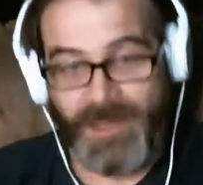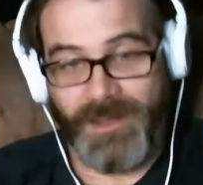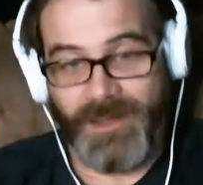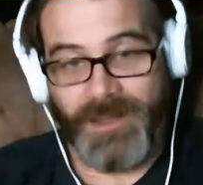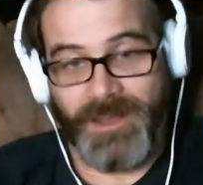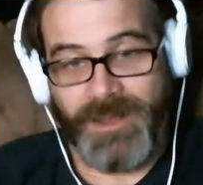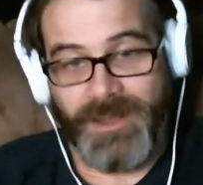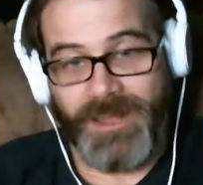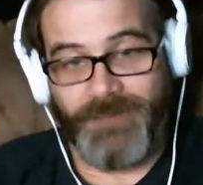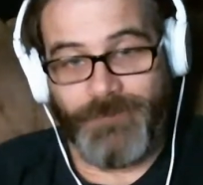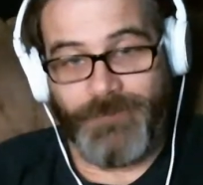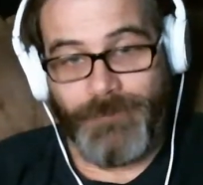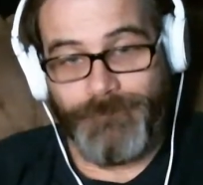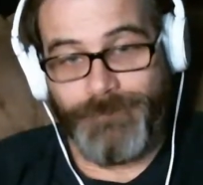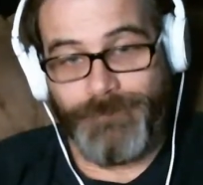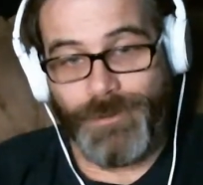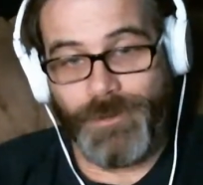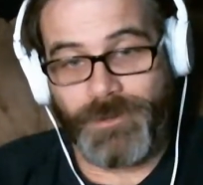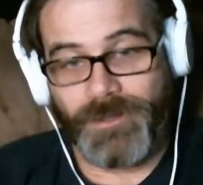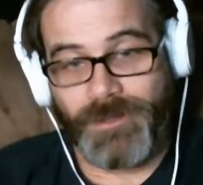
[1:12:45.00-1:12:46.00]
I'd have a
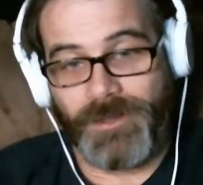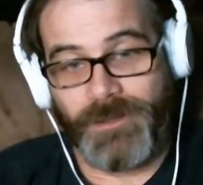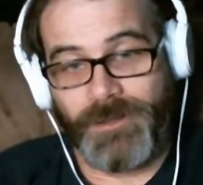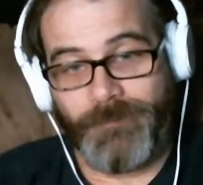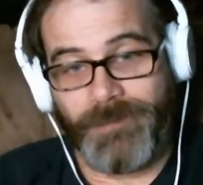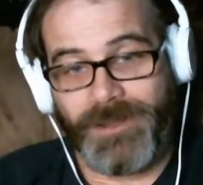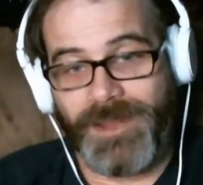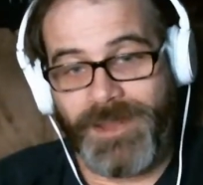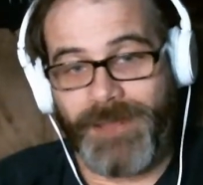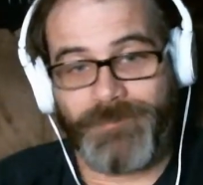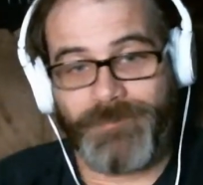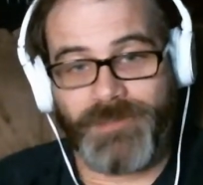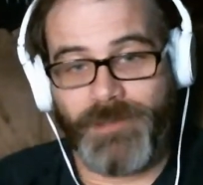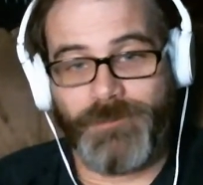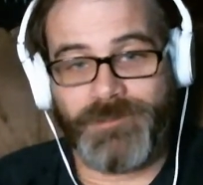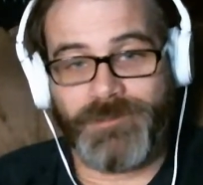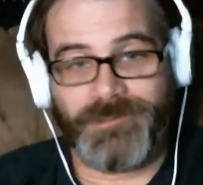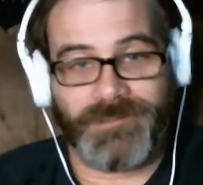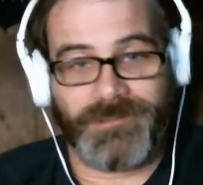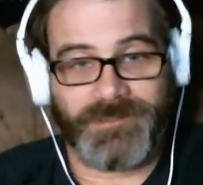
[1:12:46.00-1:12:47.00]
book on my lap. So I
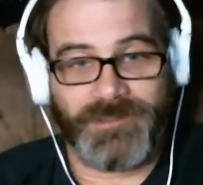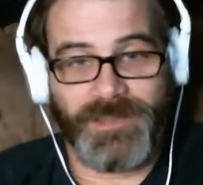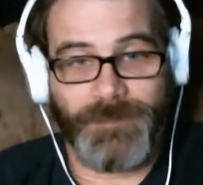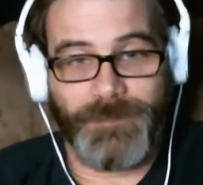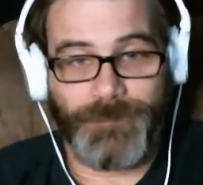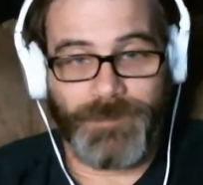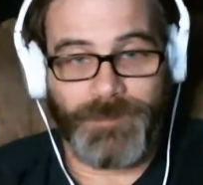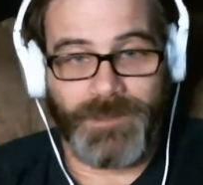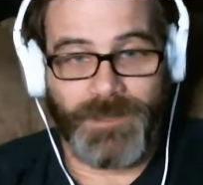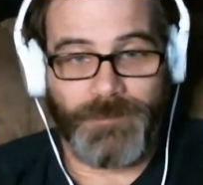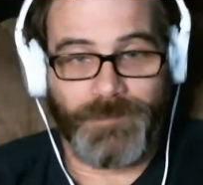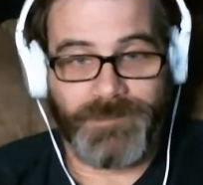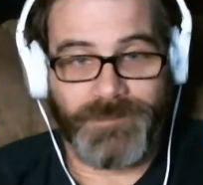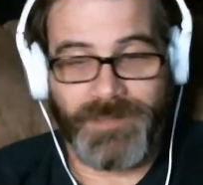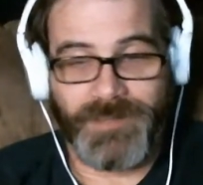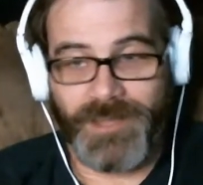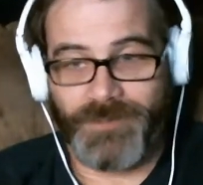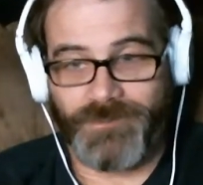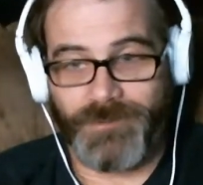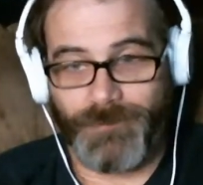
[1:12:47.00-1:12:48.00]
wasn't sleeping, I was
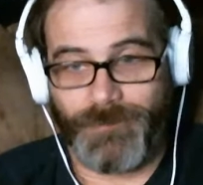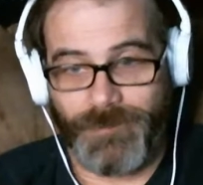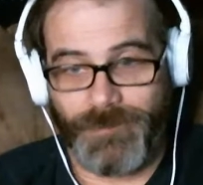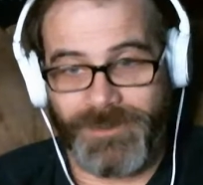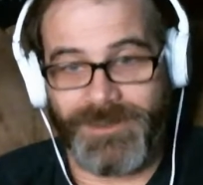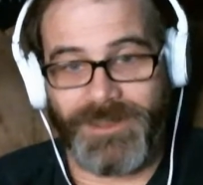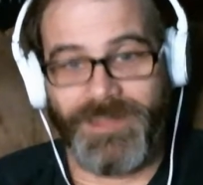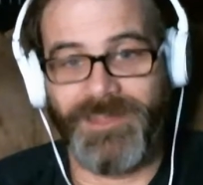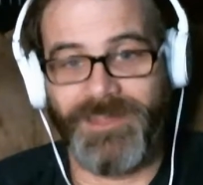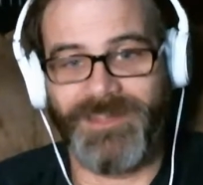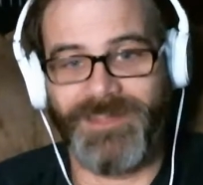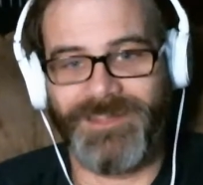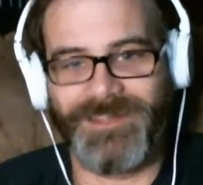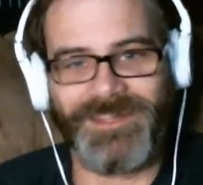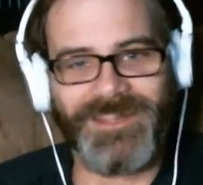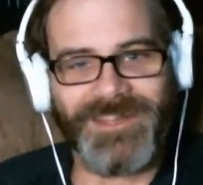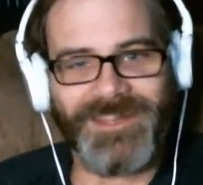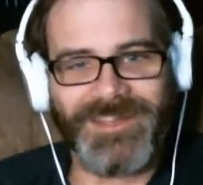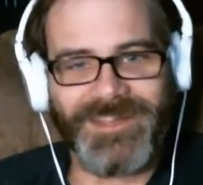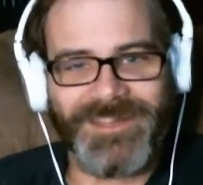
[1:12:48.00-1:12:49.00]
actually reading.
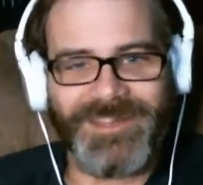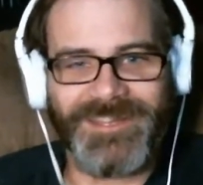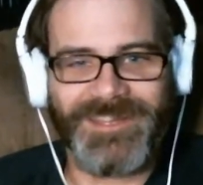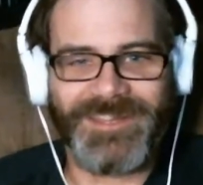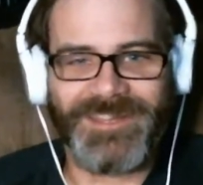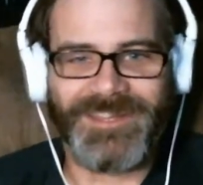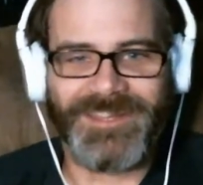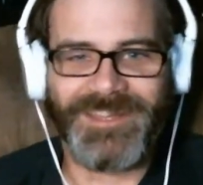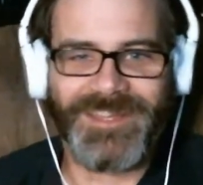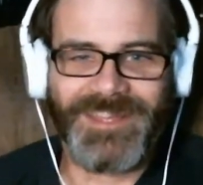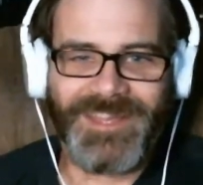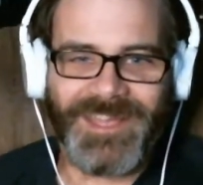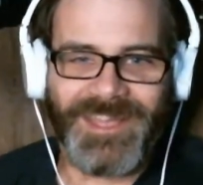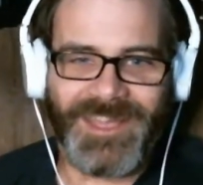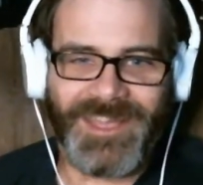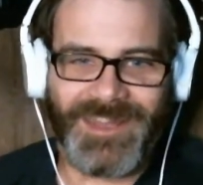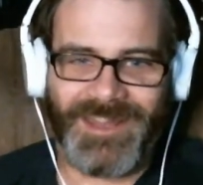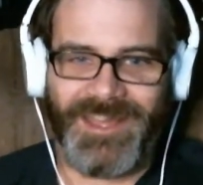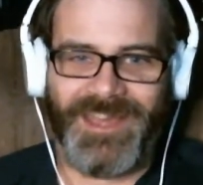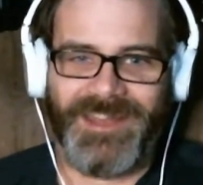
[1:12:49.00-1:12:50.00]

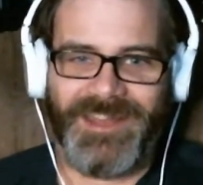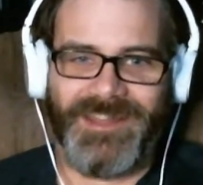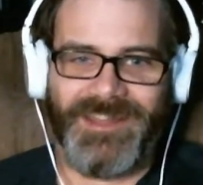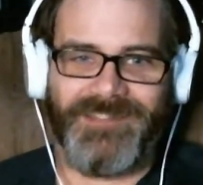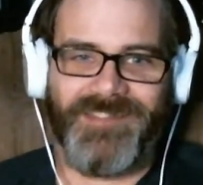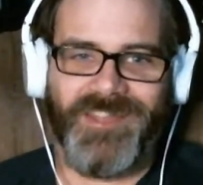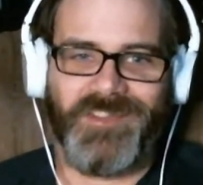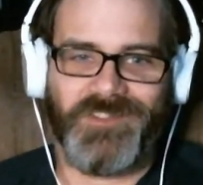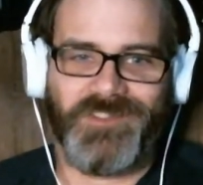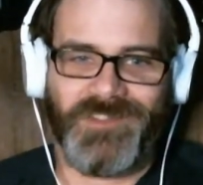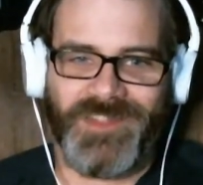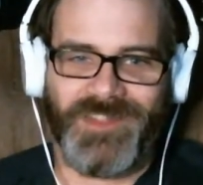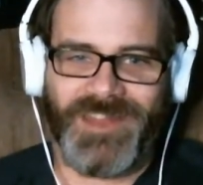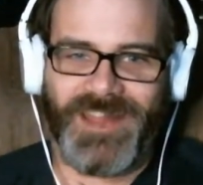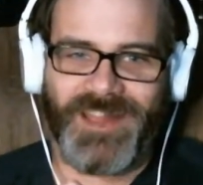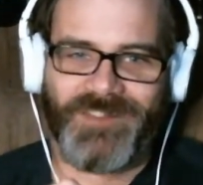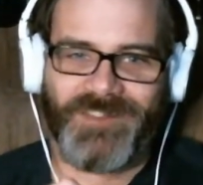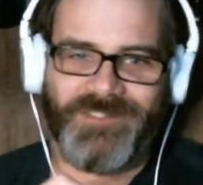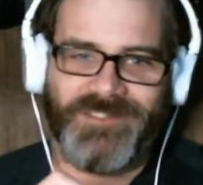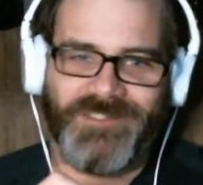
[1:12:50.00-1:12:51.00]
And I had a teacher that
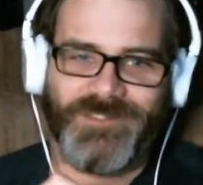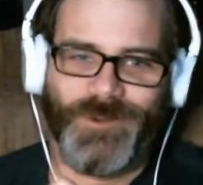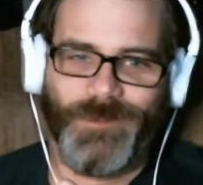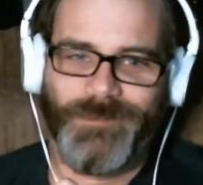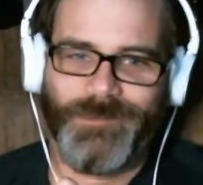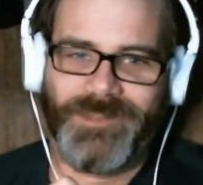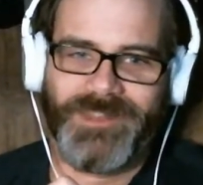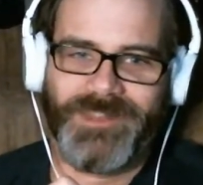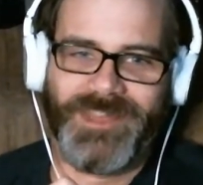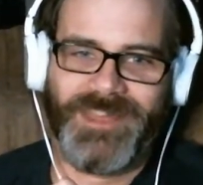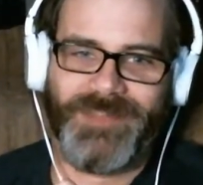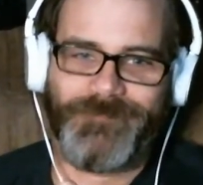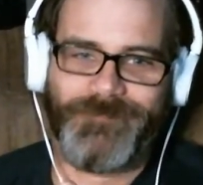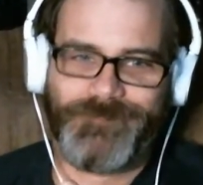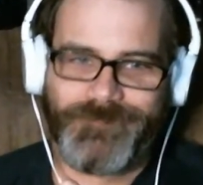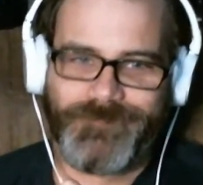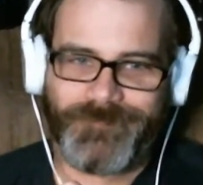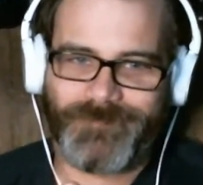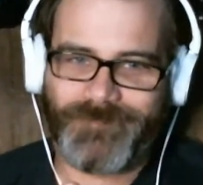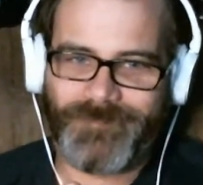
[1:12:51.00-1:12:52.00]
actually told me that
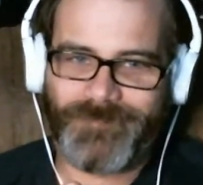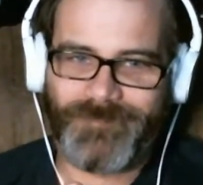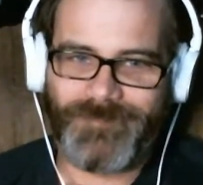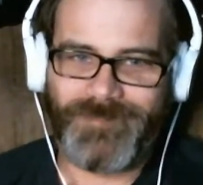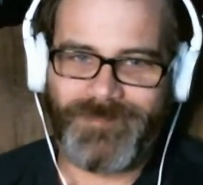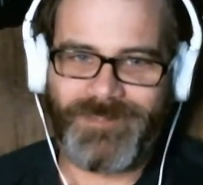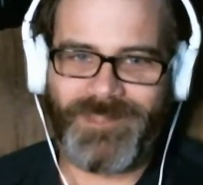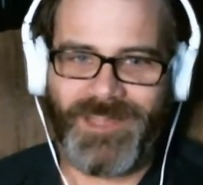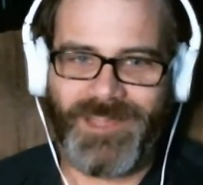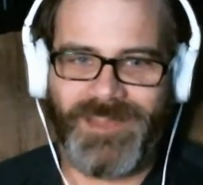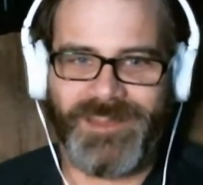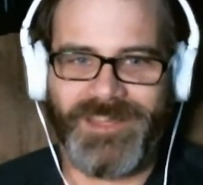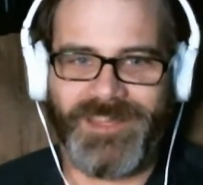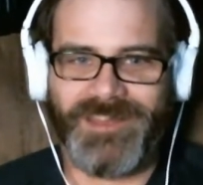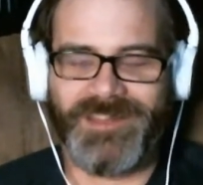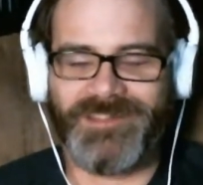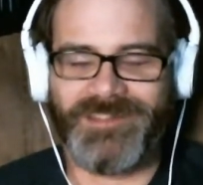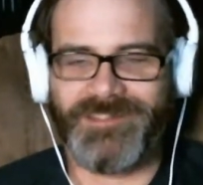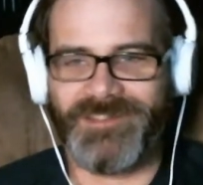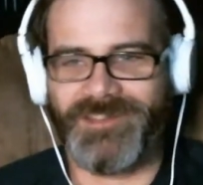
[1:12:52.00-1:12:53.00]
I
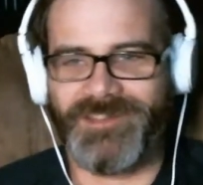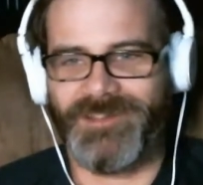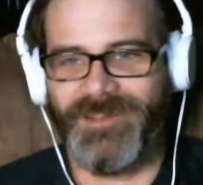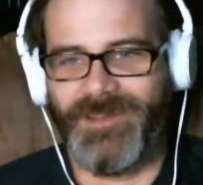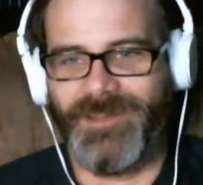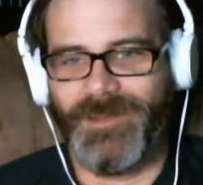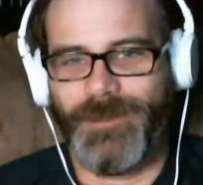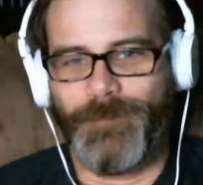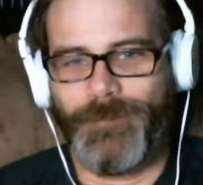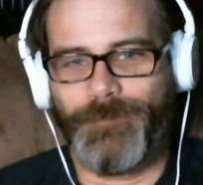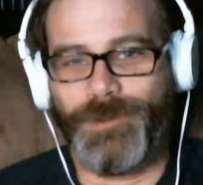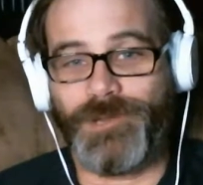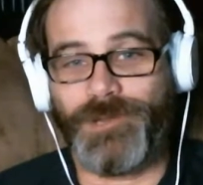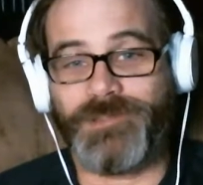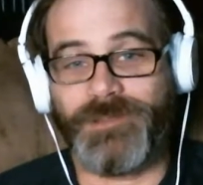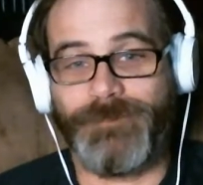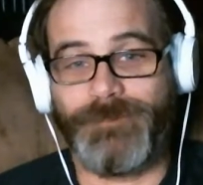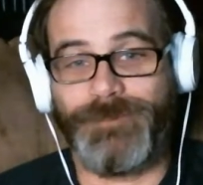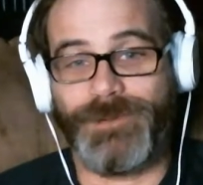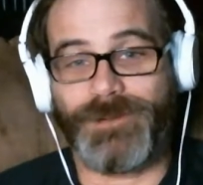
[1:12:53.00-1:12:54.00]
needed to put
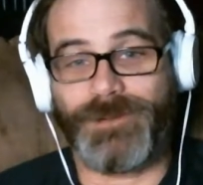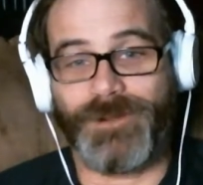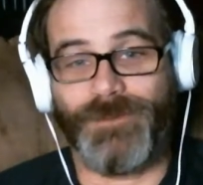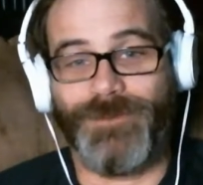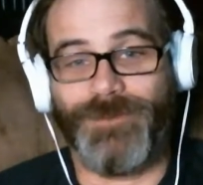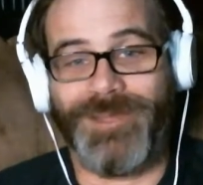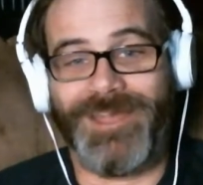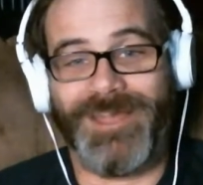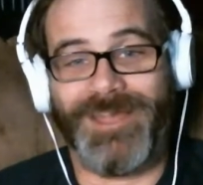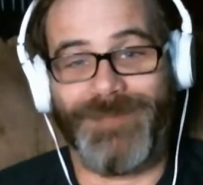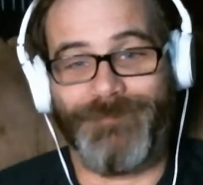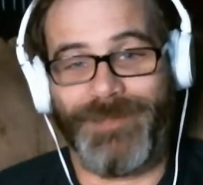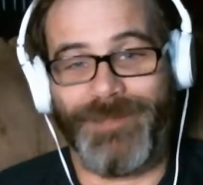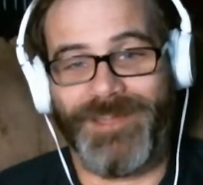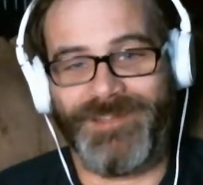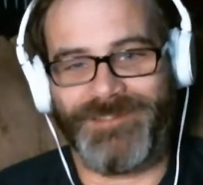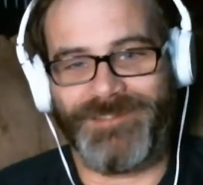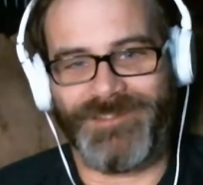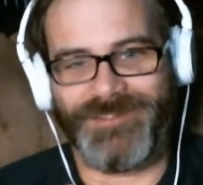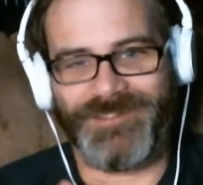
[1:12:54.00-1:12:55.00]
the book away and pay
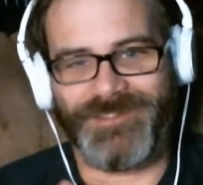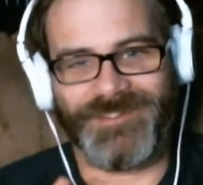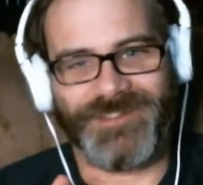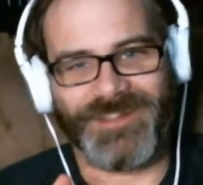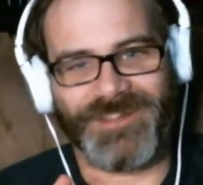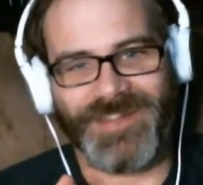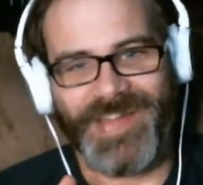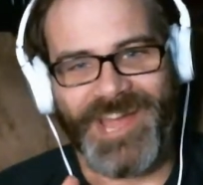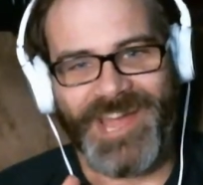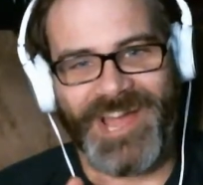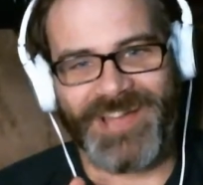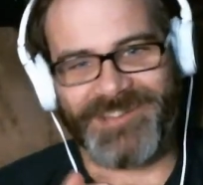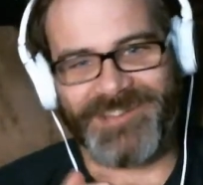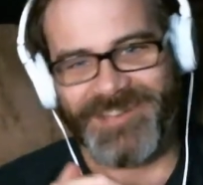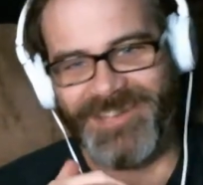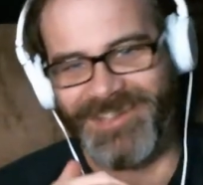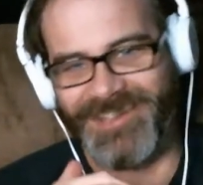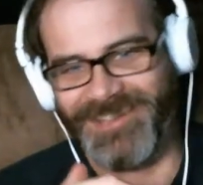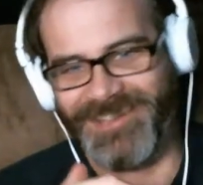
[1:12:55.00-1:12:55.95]
attention to class.